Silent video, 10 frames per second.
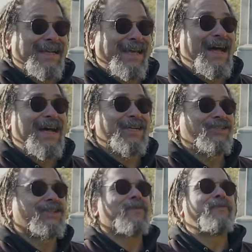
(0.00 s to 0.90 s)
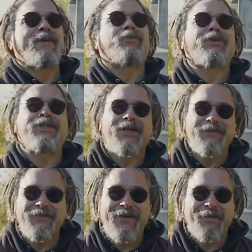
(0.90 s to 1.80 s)
cash to the people of
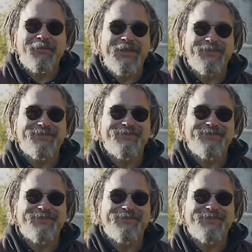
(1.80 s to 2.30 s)
Dunfermline.